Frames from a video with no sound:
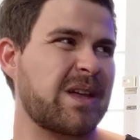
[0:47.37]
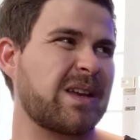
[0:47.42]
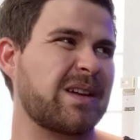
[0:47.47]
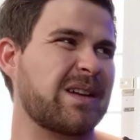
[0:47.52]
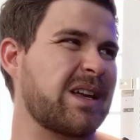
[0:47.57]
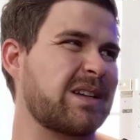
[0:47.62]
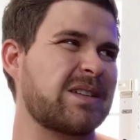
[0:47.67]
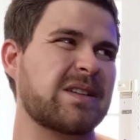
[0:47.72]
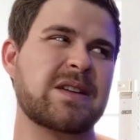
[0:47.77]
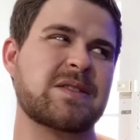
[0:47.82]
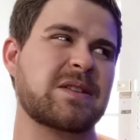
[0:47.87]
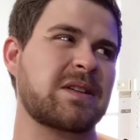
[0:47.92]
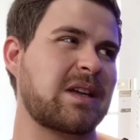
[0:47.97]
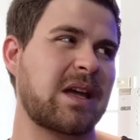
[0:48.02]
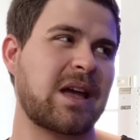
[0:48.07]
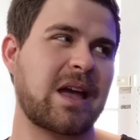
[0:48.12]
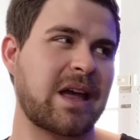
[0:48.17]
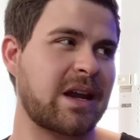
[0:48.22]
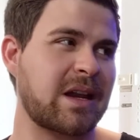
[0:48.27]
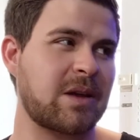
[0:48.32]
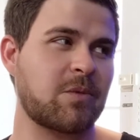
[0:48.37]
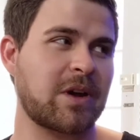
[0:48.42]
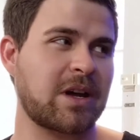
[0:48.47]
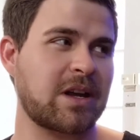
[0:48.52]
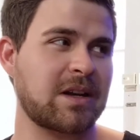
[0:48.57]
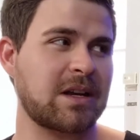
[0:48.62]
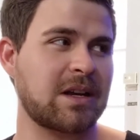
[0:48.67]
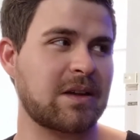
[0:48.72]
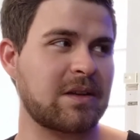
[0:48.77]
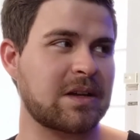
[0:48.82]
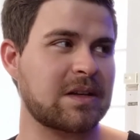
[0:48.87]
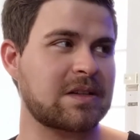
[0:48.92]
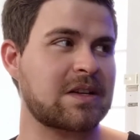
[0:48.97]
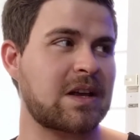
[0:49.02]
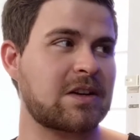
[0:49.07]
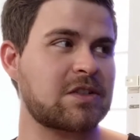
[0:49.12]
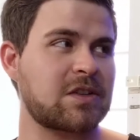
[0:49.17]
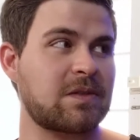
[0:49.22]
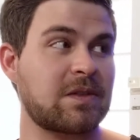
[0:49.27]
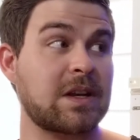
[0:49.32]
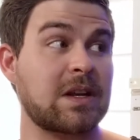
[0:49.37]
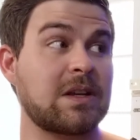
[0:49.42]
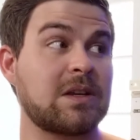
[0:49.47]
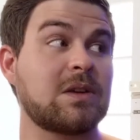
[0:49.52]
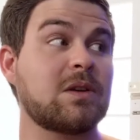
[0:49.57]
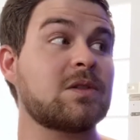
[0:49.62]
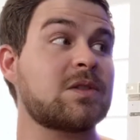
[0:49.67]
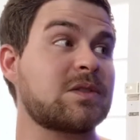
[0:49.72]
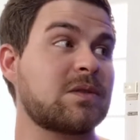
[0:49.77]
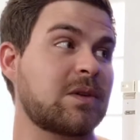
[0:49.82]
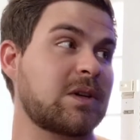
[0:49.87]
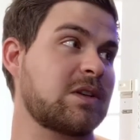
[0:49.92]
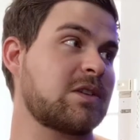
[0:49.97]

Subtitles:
that it doesn't get anywhere near the attention that it used to.